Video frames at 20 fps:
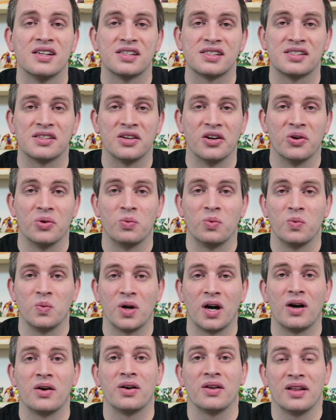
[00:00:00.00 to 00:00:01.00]
So
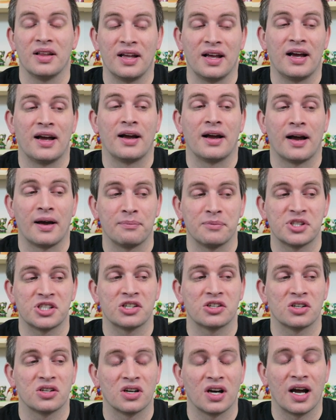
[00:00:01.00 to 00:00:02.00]
I am
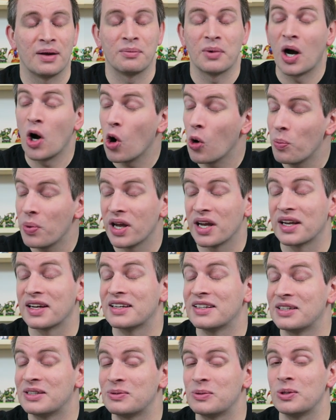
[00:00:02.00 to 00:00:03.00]
sure, I'm
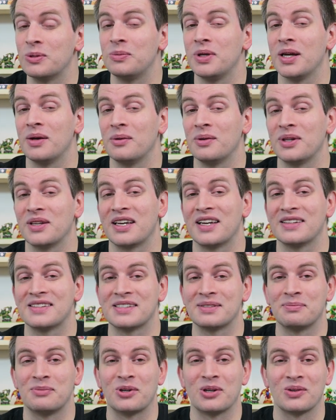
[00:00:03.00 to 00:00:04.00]
hoping we'll be able to
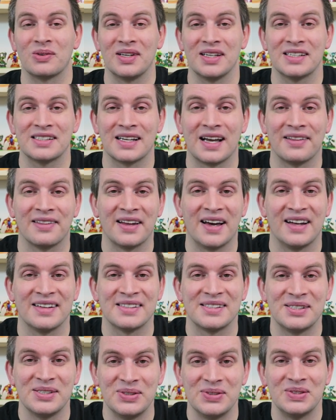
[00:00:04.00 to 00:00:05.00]
get some more leaks on
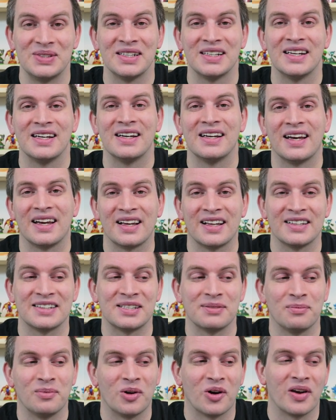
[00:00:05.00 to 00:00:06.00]
that soon and
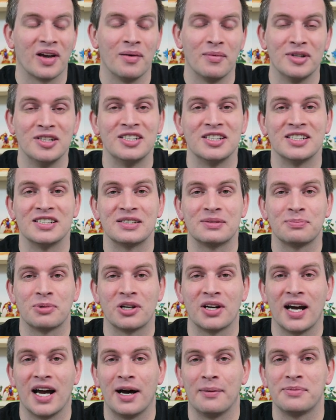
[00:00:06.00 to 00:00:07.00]
get some more images
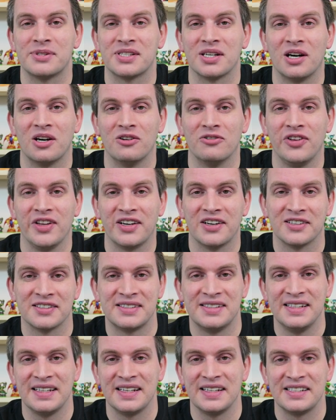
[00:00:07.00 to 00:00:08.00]
perhaps of the
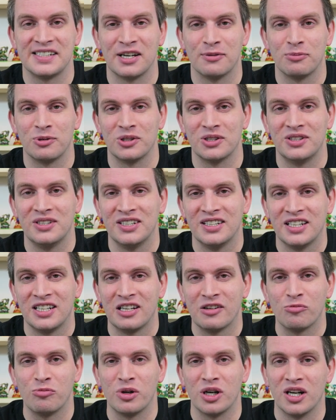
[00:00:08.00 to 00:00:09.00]
Cursed Tiki Temple.
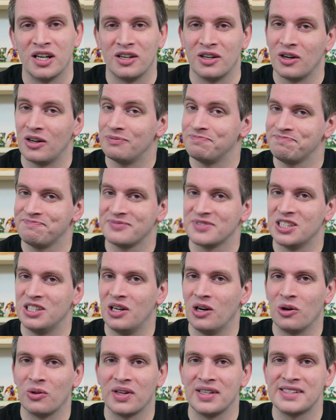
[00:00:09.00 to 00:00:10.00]
But
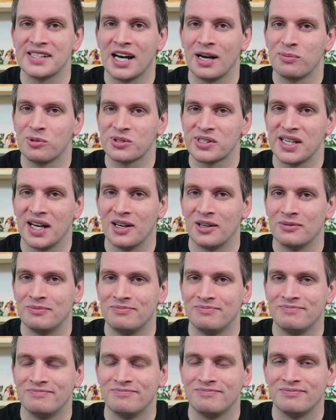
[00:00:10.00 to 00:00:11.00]
only time will tell.
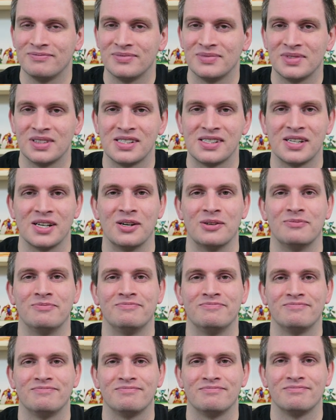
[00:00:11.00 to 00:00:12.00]
So
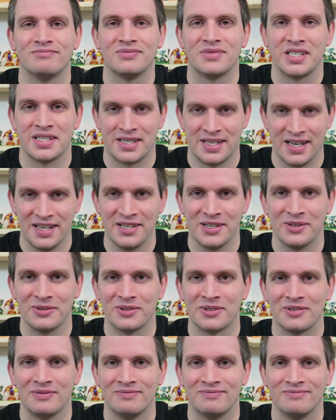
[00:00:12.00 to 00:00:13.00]
stay
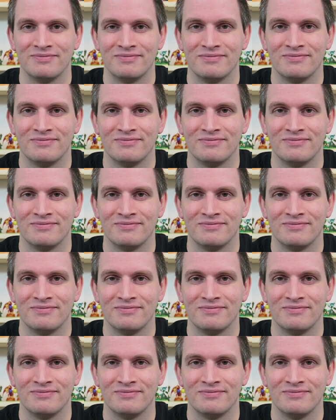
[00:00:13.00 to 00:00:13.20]
tuned.